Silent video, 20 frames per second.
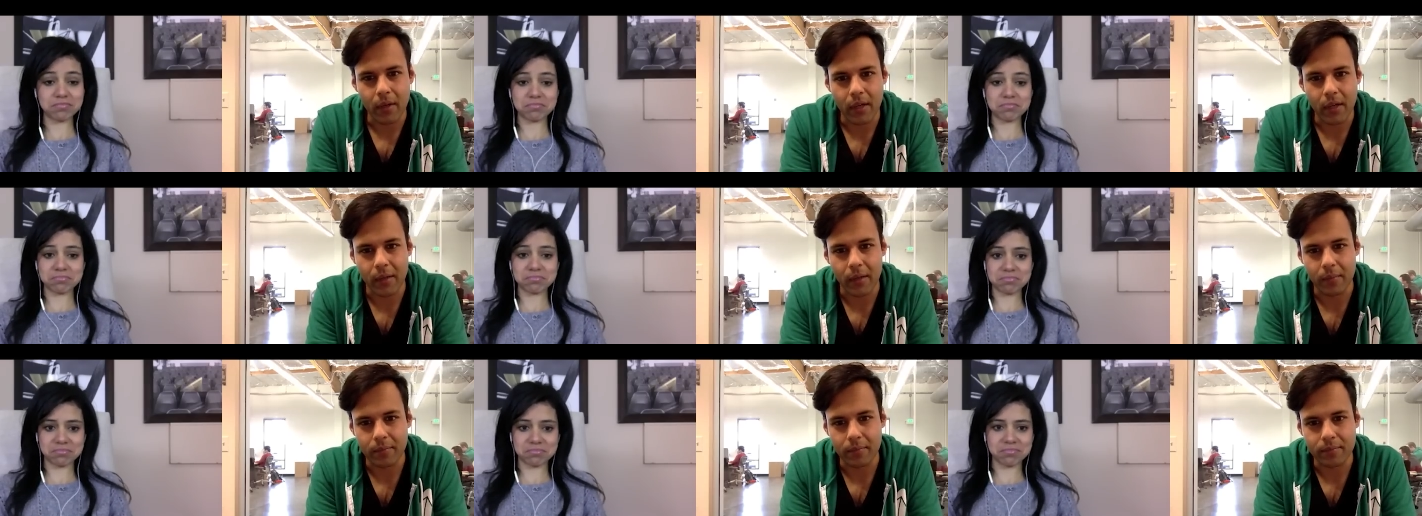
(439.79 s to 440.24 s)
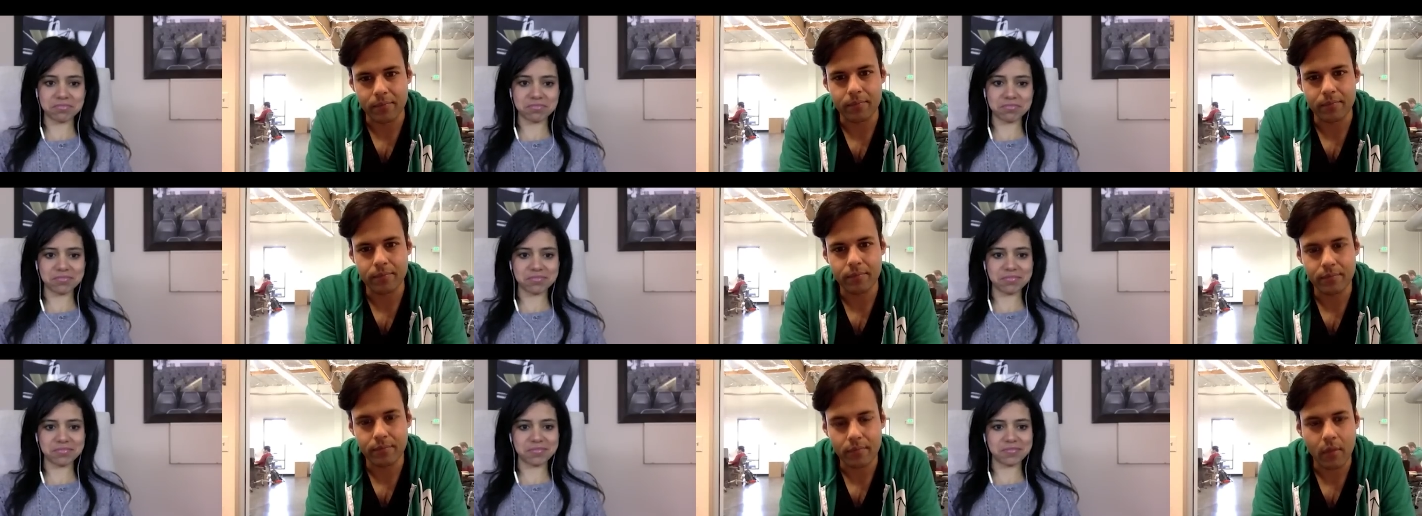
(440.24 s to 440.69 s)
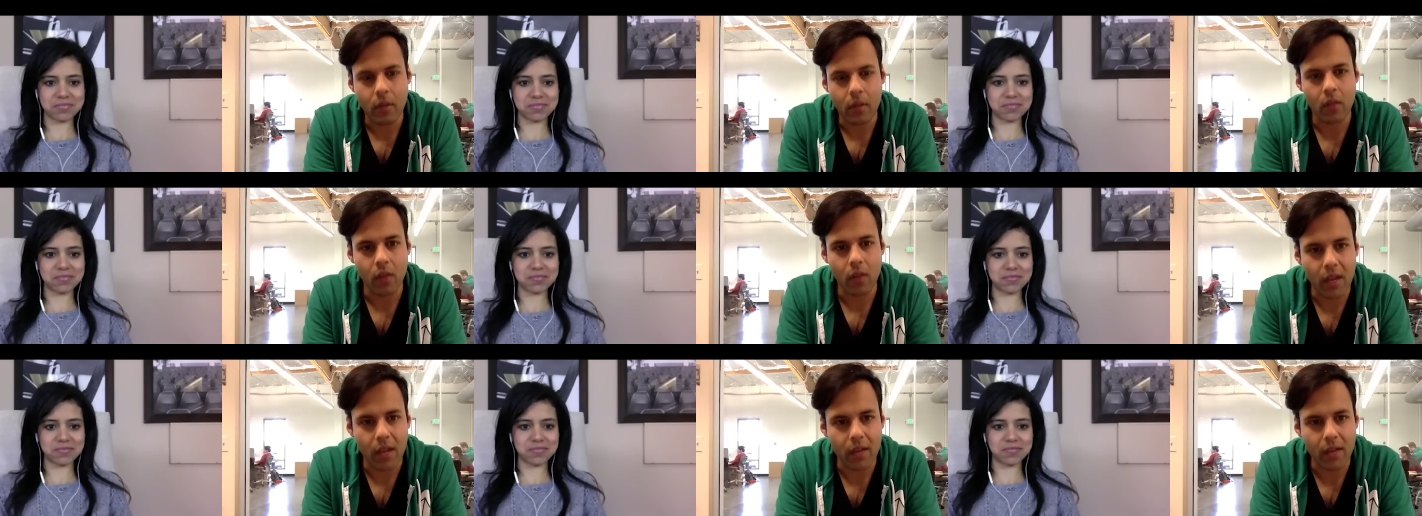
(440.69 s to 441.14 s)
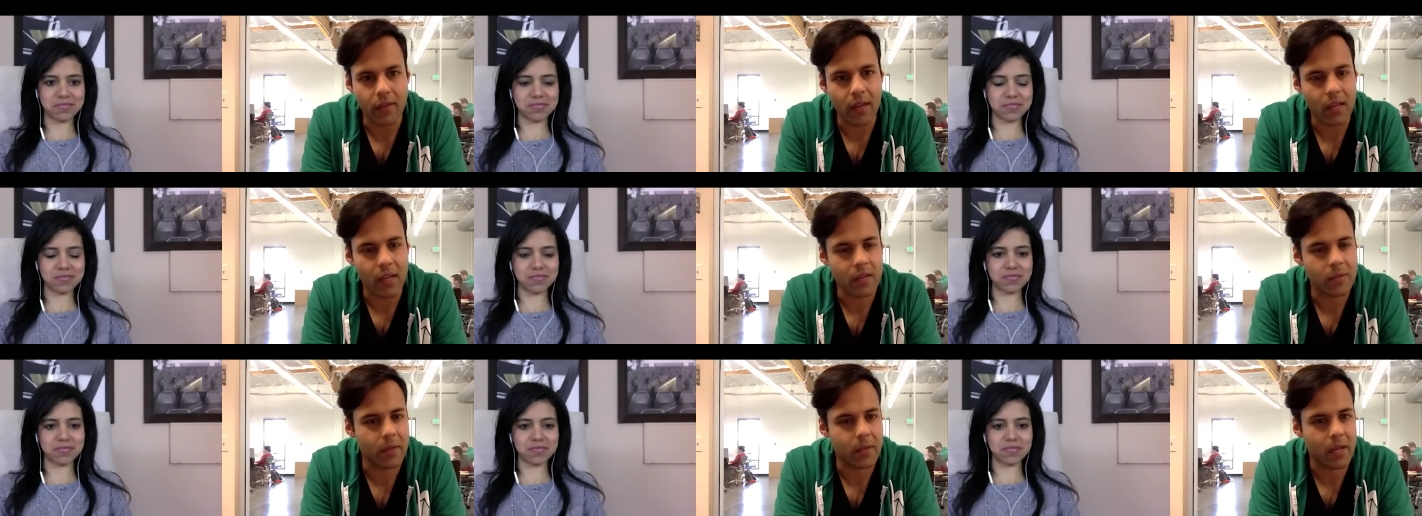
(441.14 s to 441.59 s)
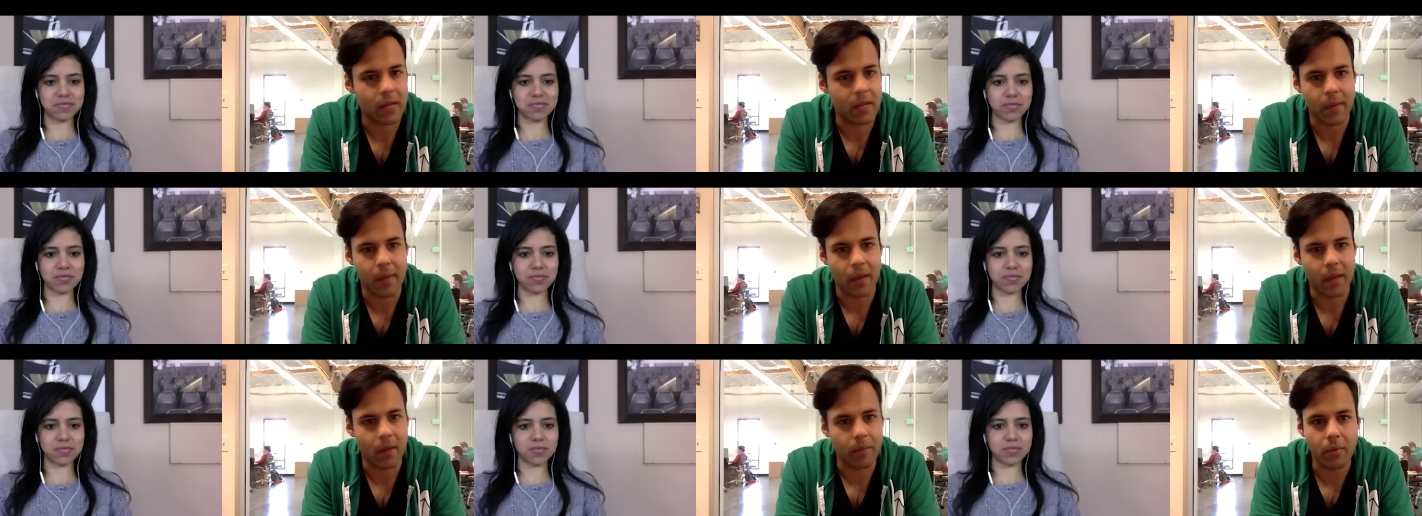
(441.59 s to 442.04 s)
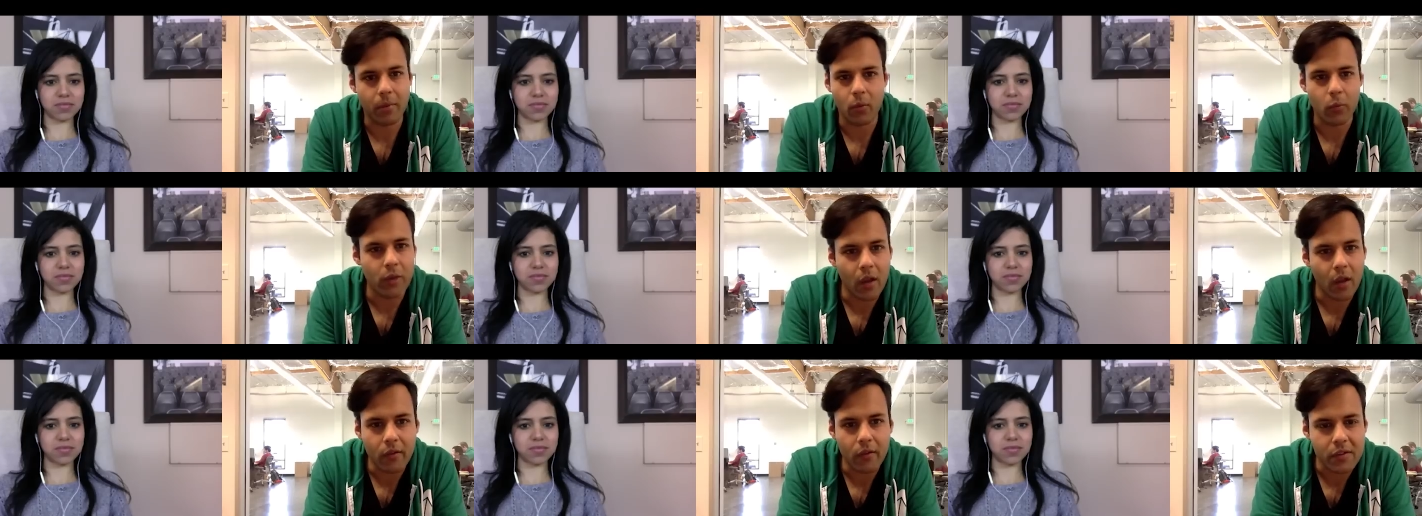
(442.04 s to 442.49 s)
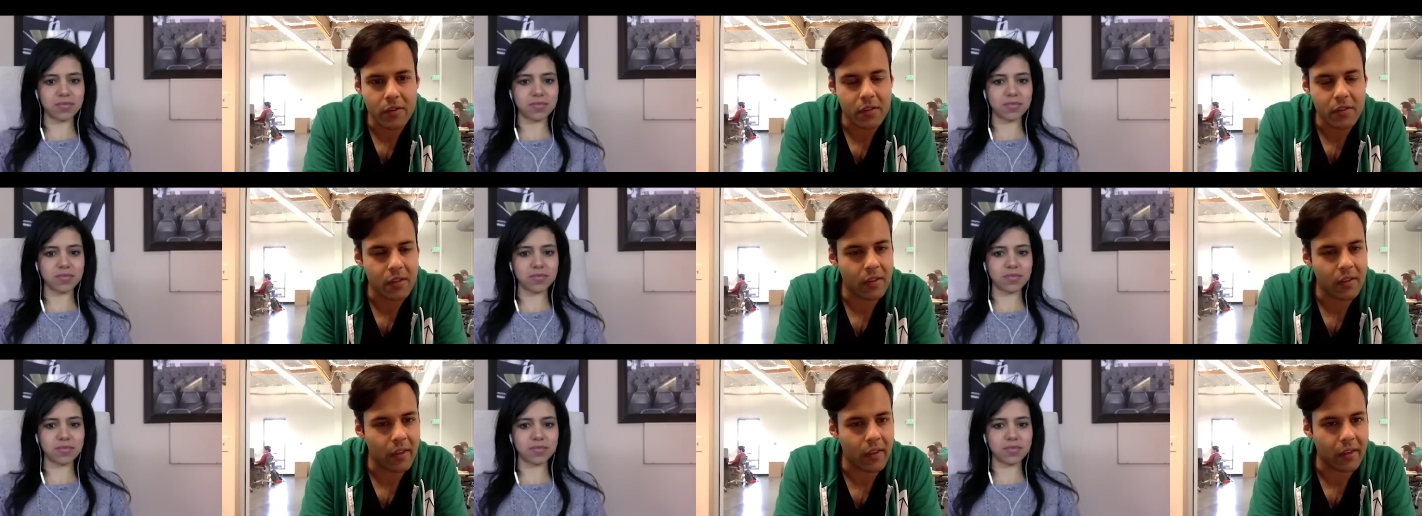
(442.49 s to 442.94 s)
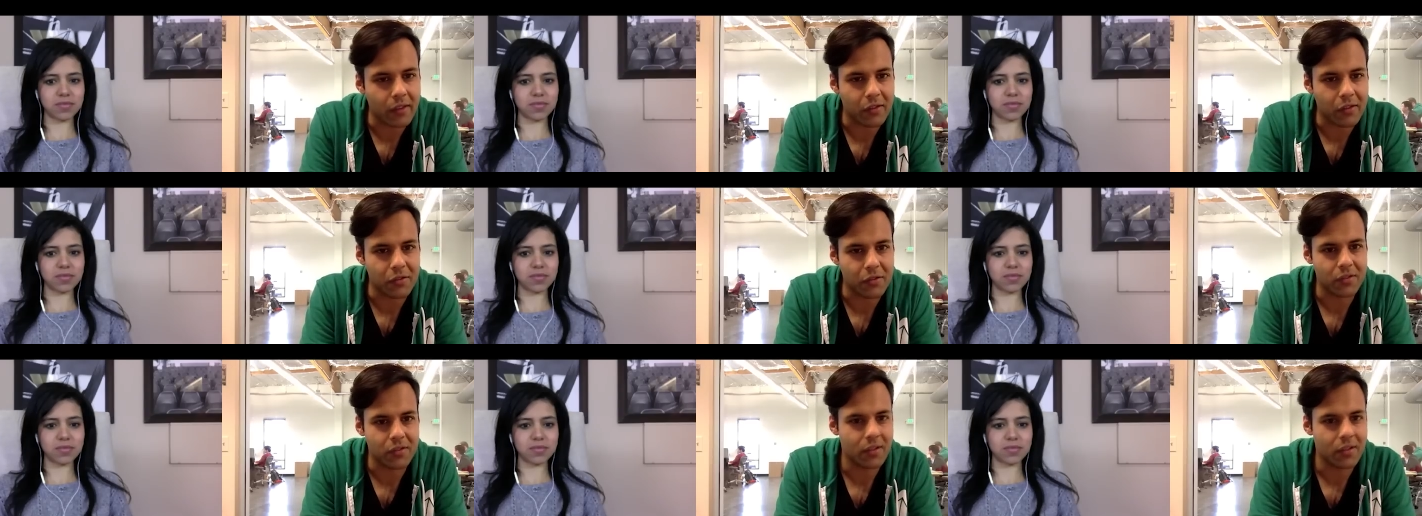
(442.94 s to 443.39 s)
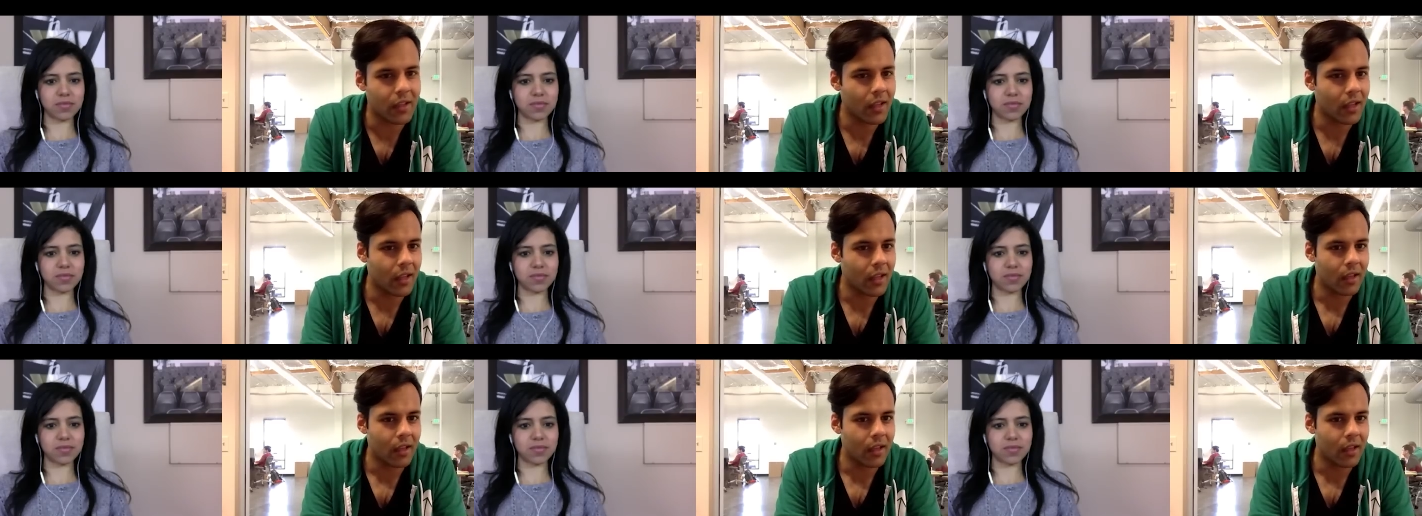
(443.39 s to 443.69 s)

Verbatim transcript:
Speaker 1: But we obviously, like, there's,